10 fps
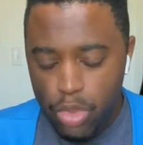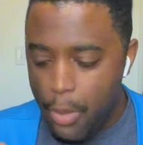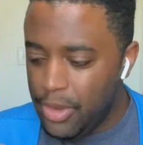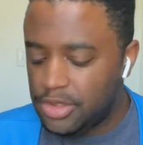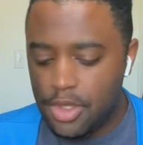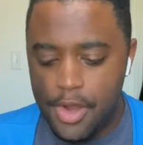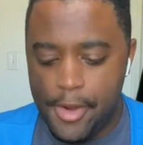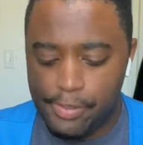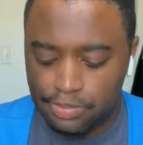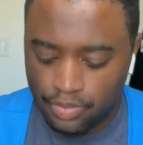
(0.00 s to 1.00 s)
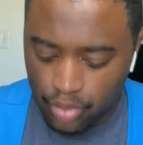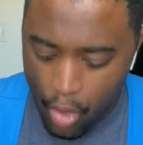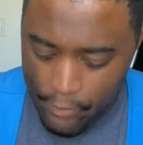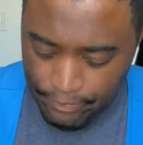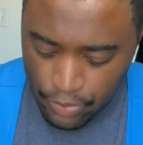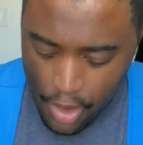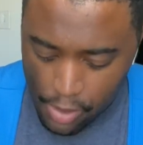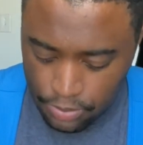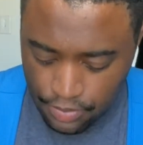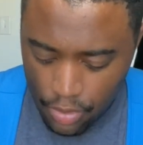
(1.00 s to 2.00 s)
But it's good.
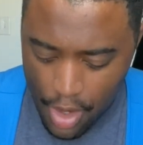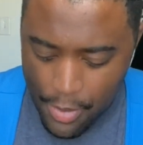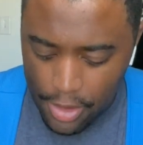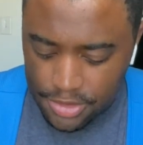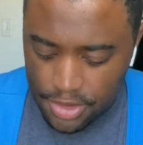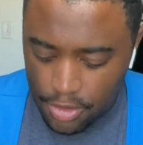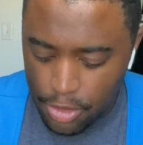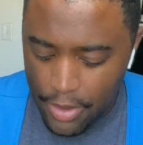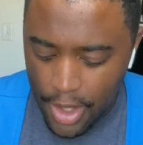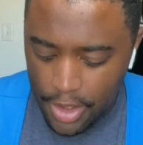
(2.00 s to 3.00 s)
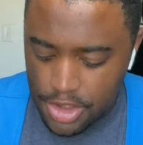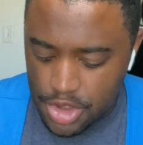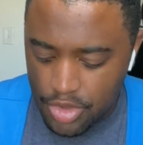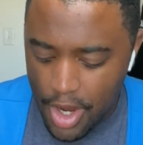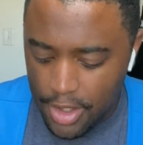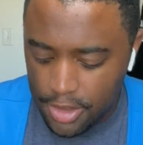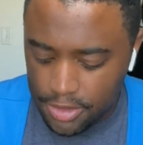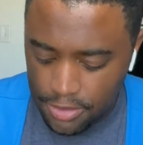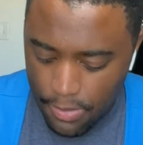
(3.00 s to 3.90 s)
I'm not gonna tell nobody they should try this.